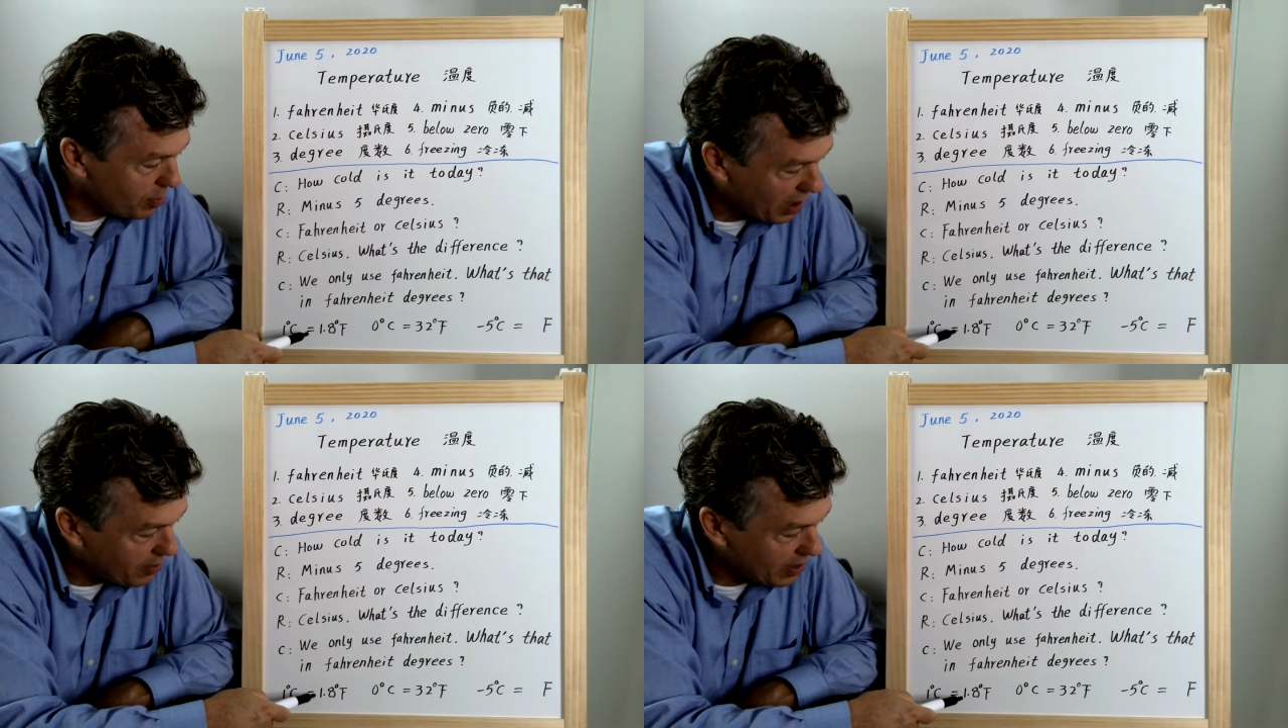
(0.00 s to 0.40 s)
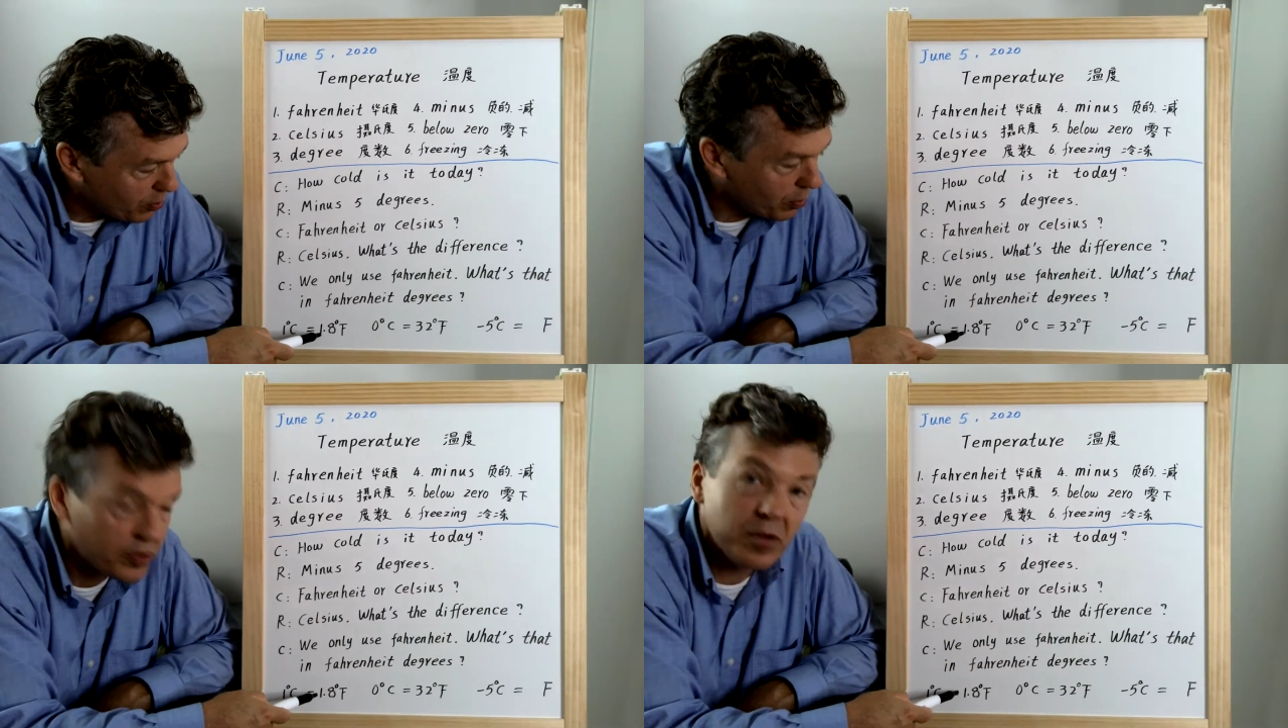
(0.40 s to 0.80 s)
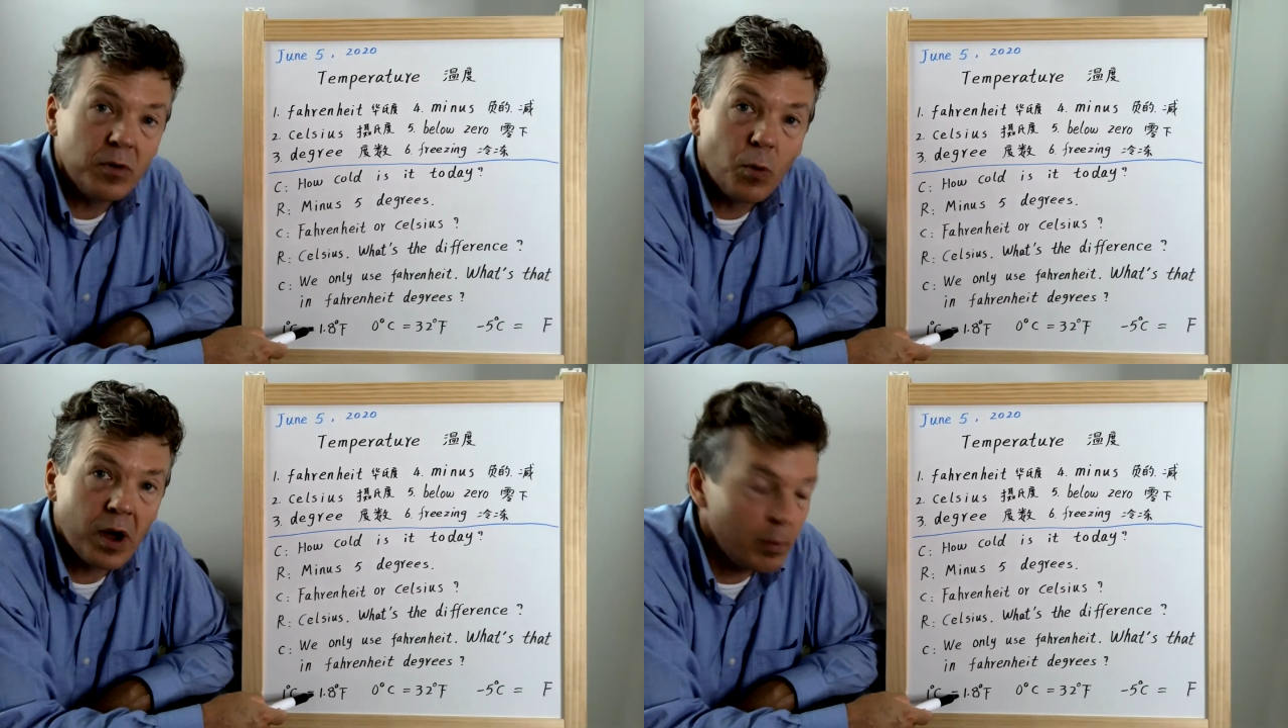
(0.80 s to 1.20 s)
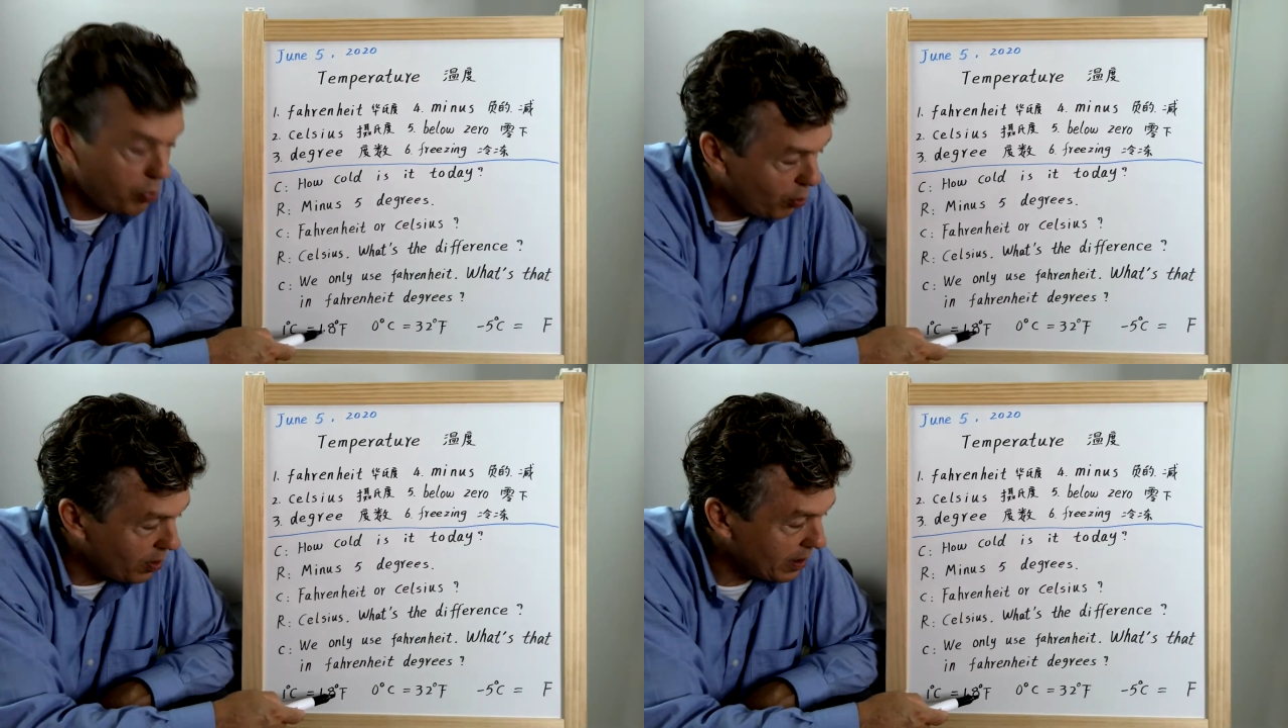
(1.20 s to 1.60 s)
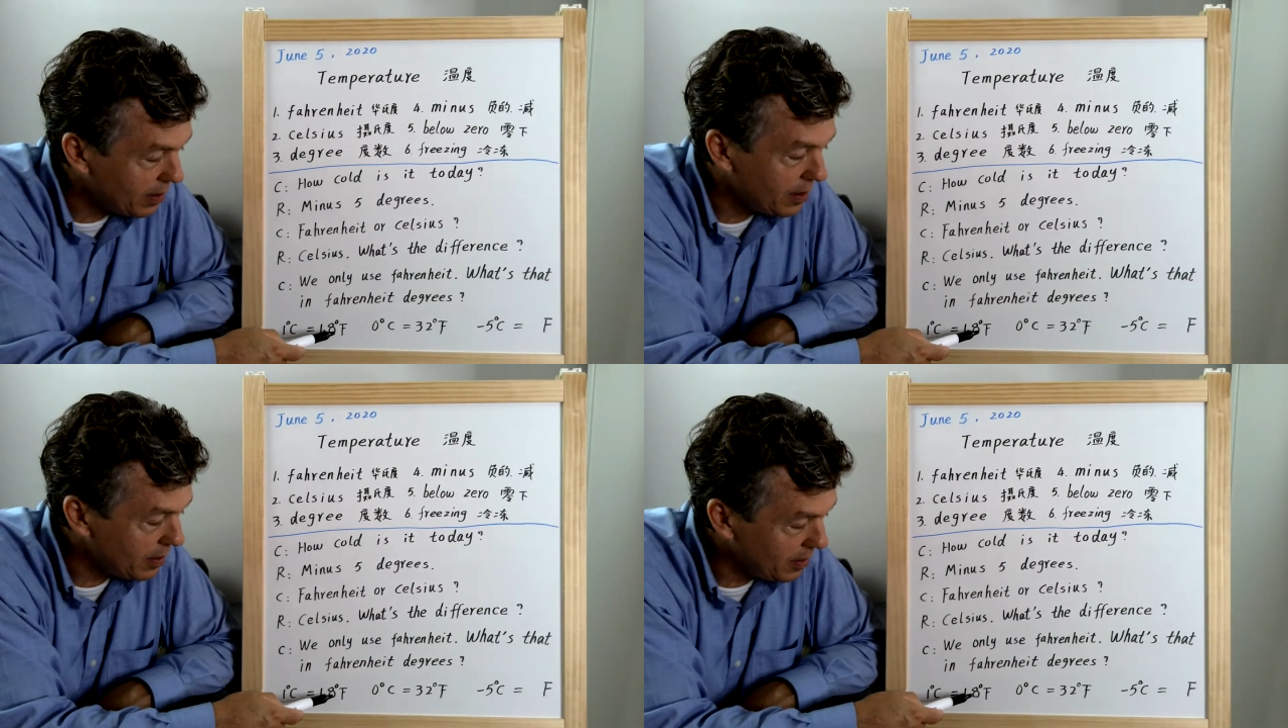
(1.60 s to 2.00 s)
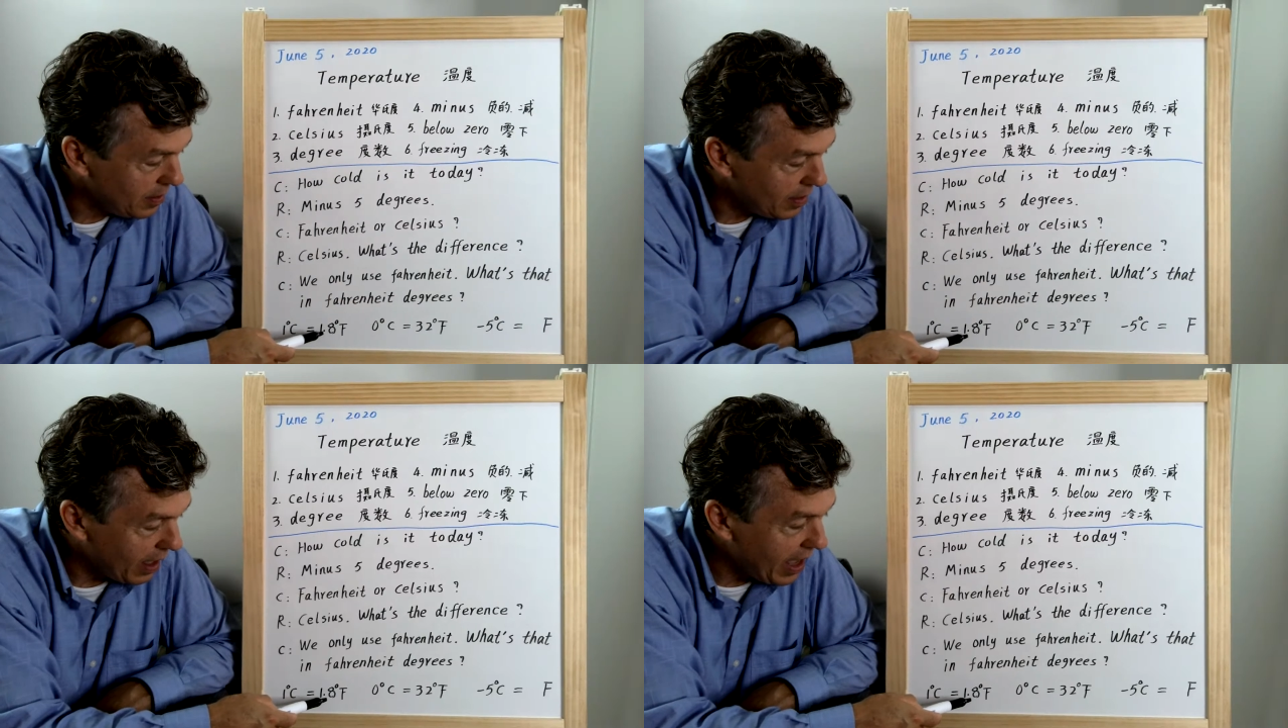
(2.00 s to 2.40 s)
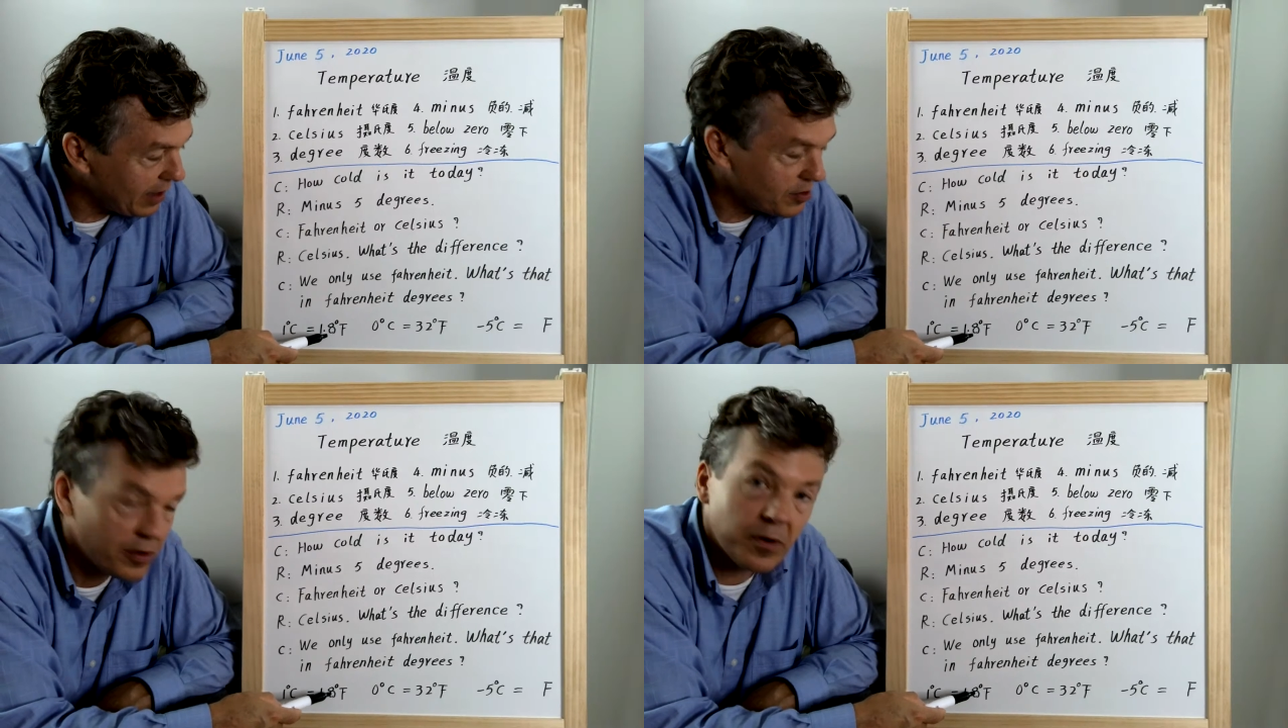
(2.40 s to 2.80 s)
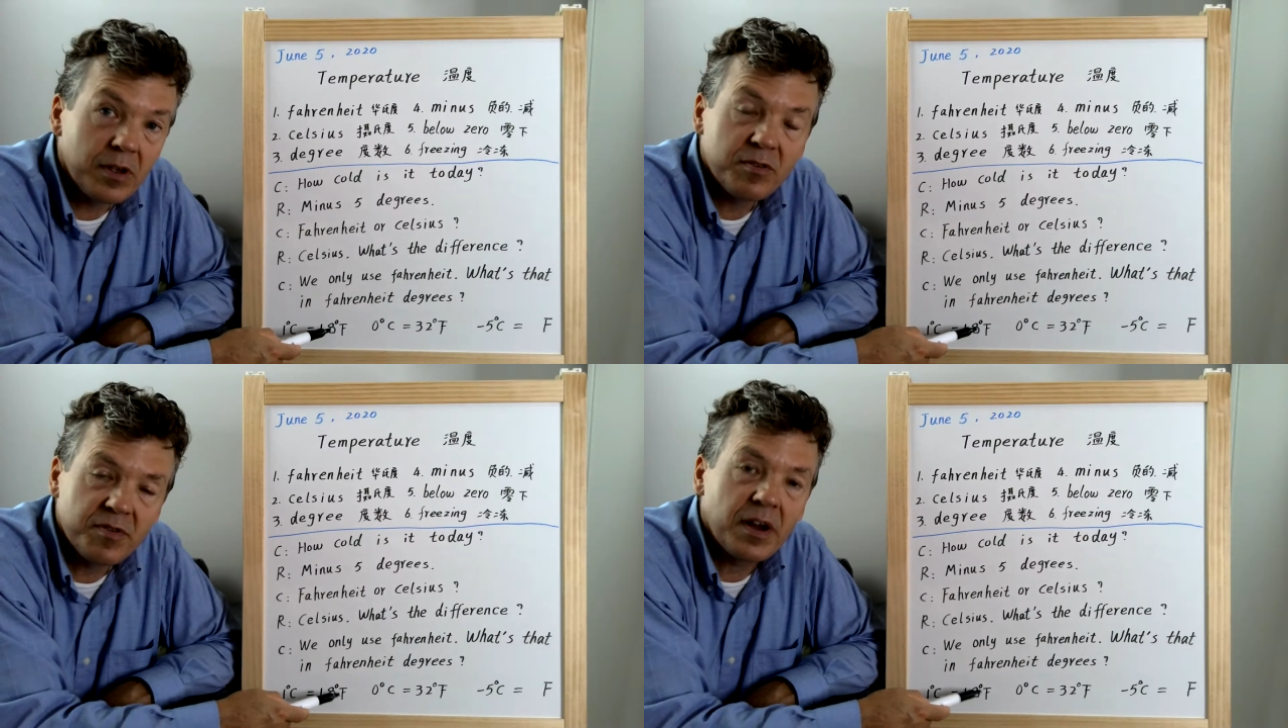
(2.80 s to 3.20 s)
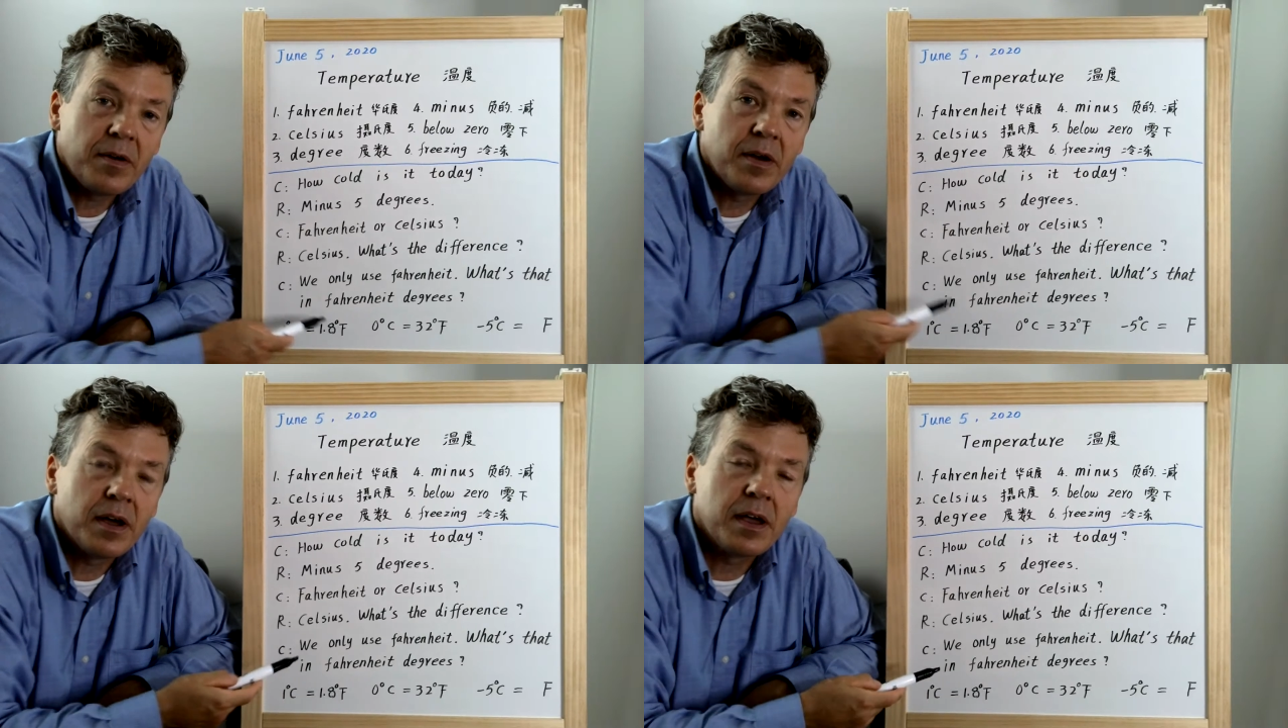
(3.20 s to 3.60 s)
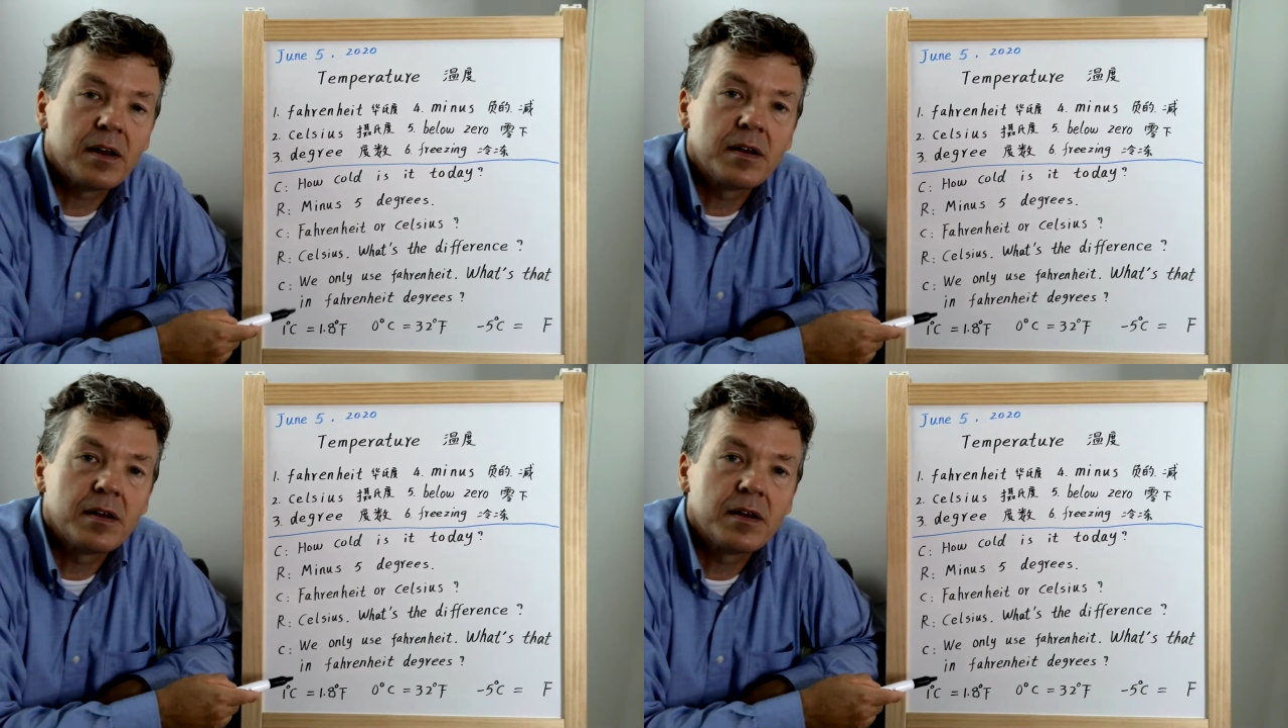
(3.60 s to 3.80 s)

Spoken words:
about equal to 1.8 degrees Fahrenheit.